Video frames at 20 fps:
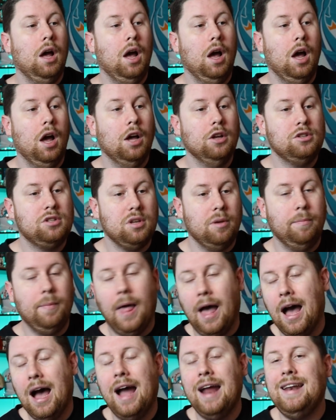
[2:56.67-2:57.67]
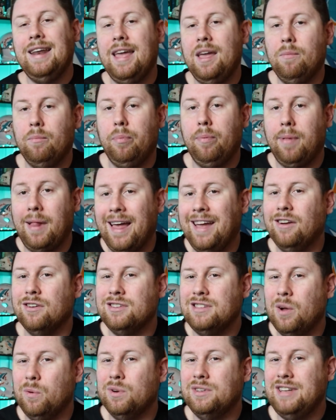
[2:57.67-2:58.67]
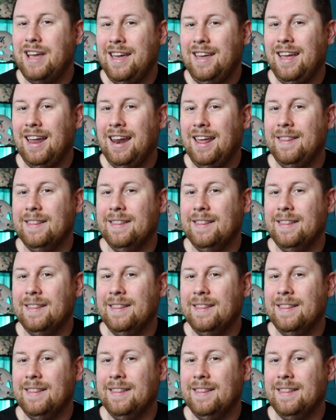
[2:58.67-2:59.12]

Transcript: uh, some high name players that were taken